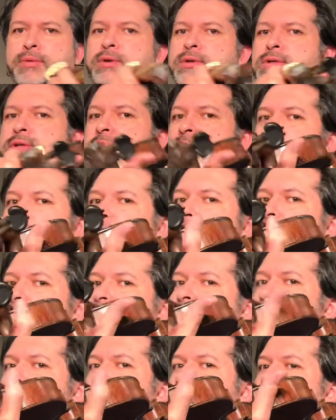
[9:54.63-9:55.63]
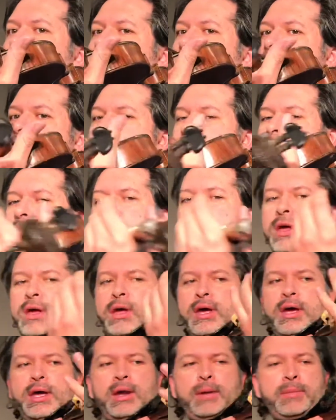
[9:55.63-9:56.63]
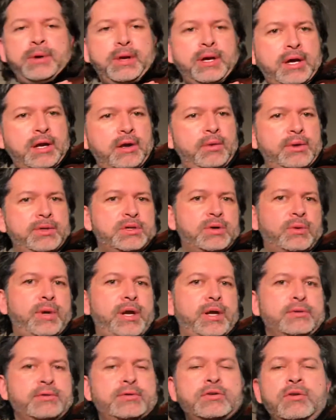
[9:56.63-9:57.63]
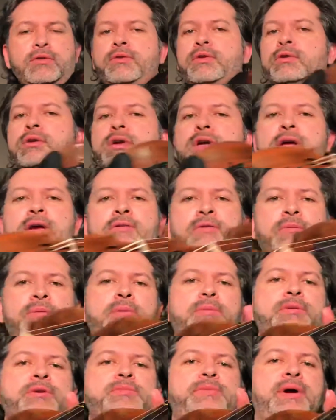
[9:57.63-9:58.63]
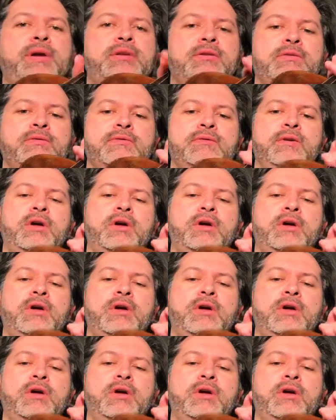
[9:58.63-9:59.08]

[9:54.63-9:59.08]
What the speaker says: See, I'm gonna take my thumb, and I'm gonna kind of reach around. So if you're looking at it from your perspective,